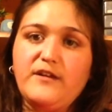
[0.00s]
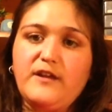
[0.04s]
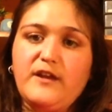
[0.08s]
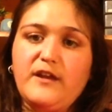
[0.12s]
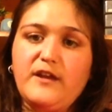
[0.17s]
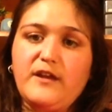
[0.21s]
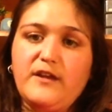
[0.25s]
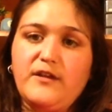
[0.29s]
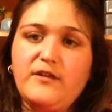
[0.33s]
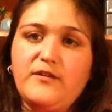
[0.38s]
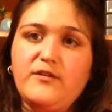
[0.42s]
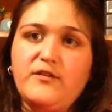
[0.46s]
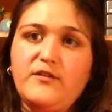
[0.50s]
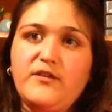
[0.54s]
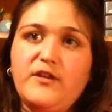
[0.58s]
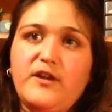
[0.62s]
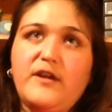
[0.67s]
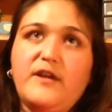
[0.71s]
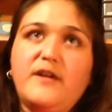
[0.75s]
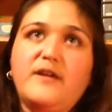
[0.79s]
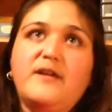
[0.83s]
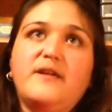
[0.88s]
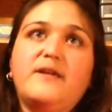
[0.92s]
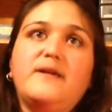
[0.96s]
And
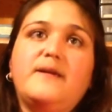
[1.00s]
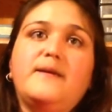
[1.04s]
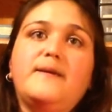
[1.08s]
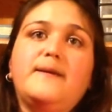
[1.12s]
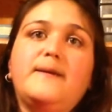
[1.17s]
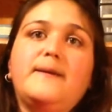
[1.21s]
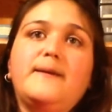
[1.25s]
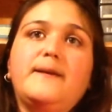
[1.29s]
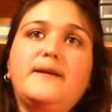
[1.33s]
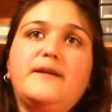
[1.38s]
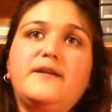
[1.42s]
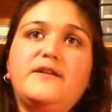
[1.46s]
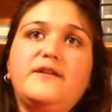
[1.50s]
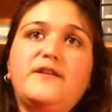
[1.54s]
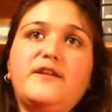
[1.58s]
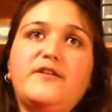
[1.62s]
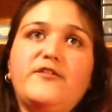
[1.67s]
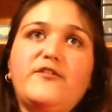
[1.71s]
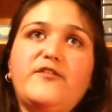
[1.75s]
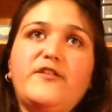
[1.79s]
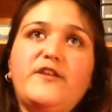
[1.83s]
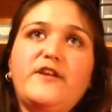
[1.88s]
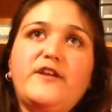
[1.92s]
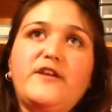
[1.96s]

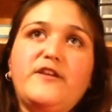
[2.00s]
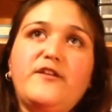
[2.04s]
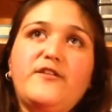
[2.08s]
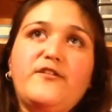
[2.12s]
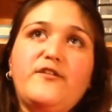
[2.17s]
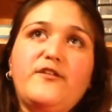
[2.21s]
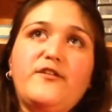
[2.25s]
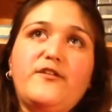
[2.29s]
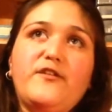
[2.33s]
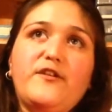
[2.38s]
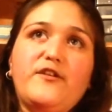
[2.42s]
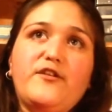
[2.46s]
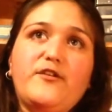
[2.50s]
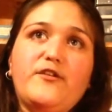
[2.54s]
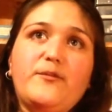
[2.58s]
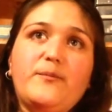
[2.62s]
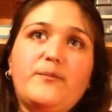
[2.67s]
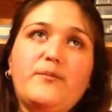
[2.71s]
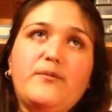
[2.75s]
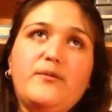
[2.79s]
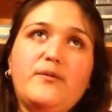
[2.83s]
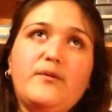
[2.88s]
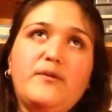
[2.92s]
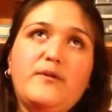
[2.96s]
another thing is it's
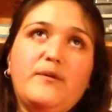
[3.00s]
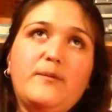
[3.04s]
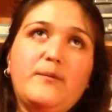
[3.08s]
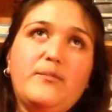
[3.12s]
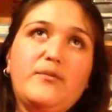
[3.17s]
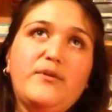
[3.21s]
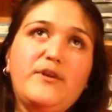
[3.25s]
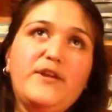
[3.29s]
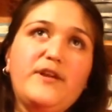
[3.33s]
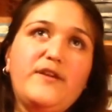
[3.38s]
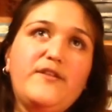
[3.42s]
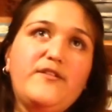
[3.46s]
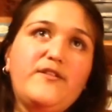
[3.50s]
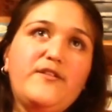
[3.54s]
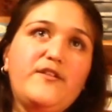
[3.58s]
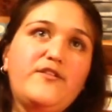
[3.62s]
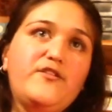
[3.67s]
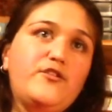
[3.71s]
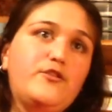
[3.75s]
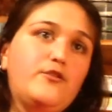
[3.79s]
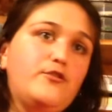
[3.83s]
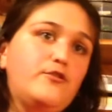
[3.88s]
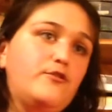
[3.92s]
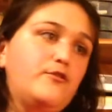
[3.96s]
pretty easy
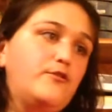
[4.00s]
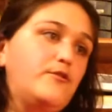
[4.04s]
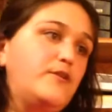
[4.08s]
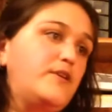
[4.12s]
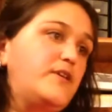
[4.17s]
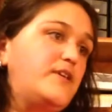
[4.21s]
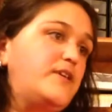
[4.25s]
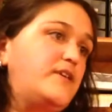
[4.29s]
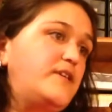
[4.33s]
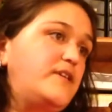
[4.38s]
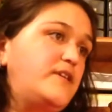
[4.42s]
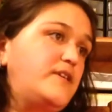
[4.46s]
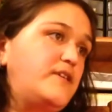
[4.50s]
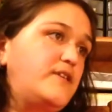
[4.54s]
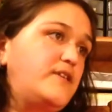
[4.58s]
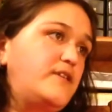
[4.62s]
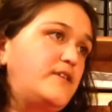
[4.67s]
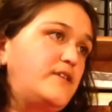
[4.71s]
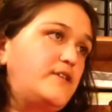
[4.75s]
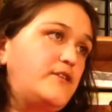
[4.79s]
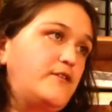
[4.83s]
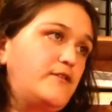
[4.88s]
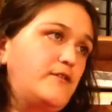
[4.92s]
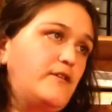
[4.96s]
to
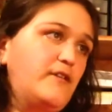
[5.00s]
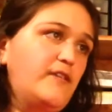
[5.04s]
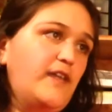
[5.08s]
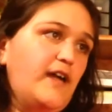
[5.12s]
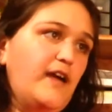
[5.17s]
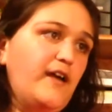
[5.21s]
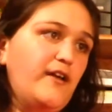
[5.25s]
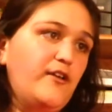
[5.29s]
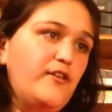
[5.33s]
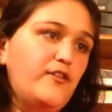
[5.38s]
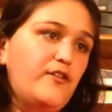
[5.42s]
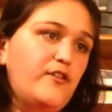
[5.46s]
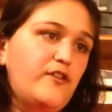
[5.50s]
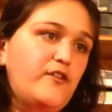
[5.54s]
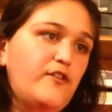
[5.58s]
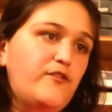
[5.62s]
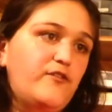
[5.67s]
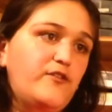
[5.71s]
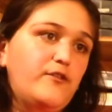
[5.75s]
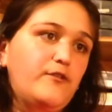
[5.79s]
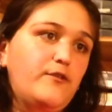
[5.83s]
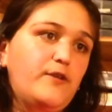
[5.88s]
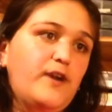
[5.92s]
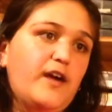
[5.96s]
utilize if
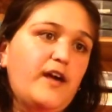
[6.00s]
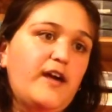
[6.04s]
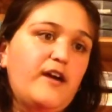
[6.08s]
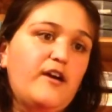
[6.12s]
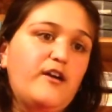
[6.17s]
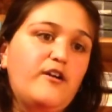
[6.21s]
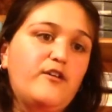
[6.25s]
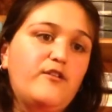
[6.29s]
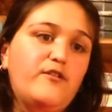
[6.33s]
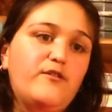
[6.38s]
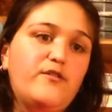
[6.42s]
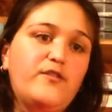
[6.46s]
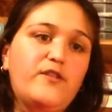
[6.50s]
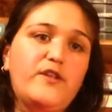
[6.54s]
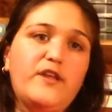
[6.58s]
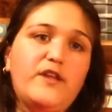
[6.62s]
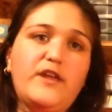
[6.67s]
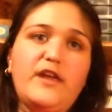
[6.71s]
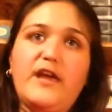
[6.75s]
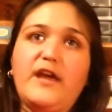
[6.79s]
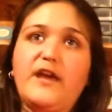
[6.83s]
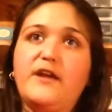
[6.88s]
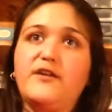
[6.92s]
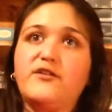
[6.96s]
you have the
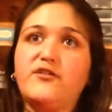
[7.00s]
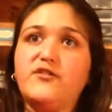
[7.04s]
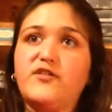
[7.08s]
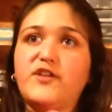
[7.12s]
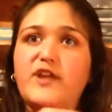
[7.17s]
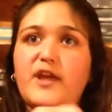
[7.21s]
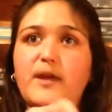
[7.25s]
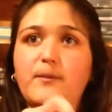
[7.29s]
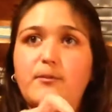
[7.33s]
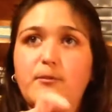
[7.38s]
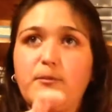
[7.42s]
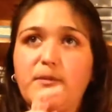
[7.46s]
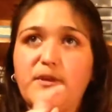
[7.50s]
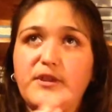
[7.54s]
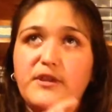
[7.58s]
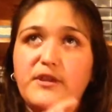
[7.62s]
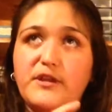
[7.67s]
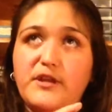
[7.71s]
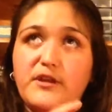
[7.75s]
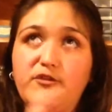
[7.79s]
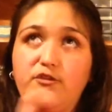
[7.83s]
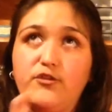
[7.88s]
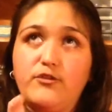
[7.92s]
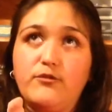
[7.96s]
hand
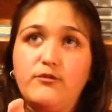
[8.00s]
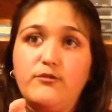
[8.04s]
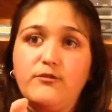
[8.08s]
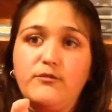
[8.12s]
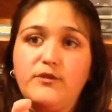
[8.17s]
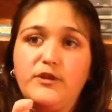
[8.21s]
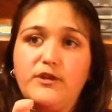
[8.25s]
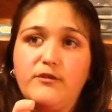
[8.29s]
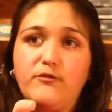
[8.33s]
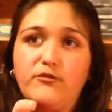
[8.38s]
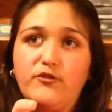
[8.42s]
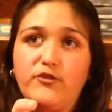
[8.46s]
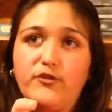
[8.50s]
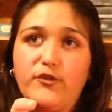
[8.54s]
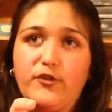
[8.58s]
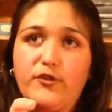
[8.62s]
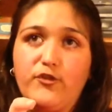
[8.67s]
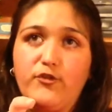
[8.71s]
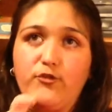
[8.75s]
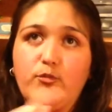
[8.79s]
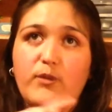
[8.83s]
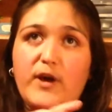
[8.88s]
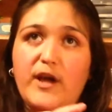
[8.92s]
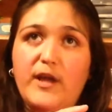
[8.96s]
capability to do the
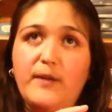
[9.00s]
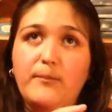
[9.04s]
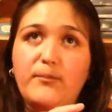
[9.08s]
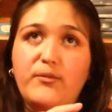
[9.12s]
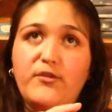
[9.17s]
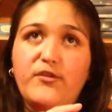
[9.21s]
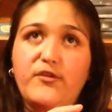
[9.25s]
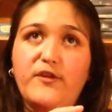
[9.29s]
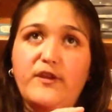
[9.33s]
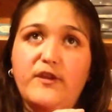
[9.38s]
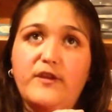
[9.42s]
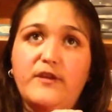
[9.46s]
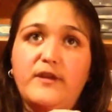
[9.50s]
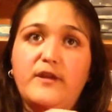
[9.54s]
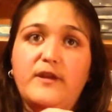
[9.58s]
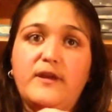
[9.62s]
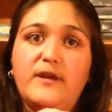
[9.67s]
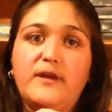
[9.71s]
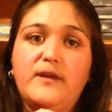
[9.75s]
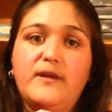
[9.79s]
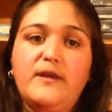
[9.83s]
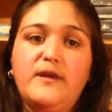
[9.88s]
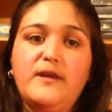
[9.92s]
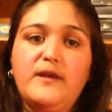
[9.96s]
swipes and
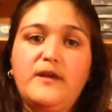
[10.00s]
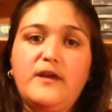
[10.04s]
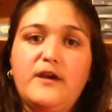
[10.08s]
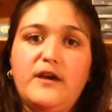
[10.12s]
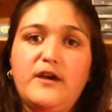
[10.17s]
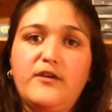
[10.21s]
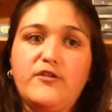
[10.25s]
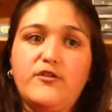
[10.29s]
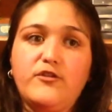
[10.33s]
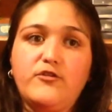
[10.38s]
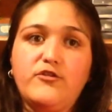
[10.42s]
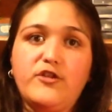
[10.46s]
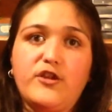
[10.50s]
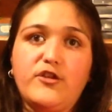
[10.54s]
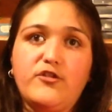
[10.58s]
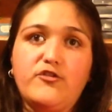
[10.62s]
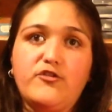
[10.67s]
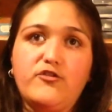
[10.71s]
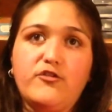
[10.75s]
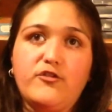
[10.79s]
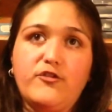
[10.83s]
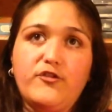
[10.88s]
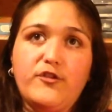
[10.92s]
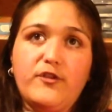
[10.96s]
other
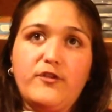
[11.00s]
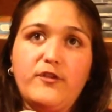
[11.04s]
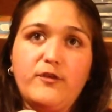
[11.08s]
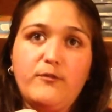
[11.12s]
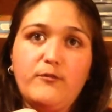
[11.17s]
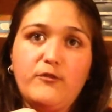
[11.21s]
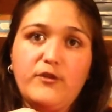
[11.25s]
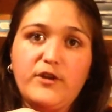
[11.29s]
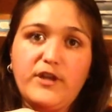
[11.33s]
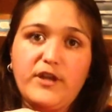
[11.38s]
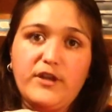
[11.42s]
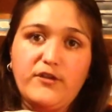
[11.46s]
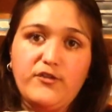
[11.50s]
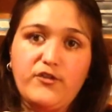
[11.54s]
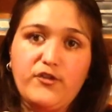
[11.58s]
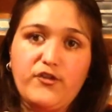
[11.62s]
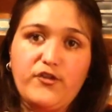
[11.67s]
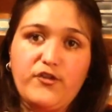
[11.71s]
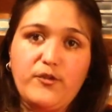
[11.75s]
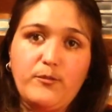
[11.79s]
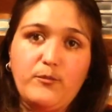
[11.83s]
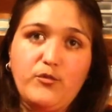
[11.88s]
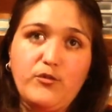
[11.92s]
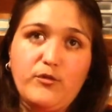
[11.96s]
gestures, and then we'll get into
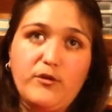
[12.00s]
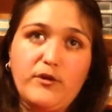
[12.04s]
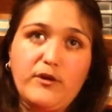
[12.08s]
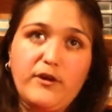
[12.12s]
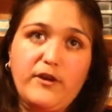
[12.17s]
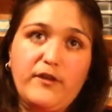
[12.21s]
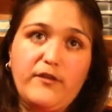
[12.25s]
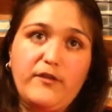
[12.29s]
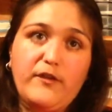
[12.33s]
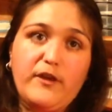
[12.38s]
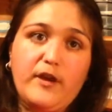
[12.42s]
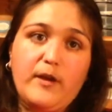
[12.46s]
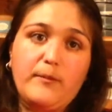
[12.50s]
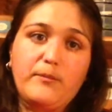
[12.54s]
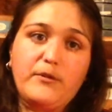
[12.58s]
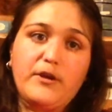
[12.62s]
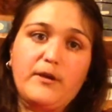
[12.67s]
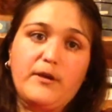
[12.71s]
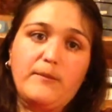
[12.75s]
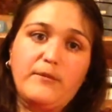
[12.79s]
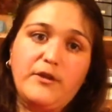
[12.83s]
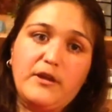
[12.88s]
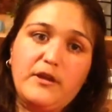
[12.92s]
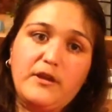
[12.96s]
some more in the
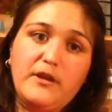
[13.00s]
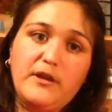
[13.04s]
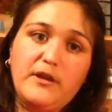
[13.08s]
upcoming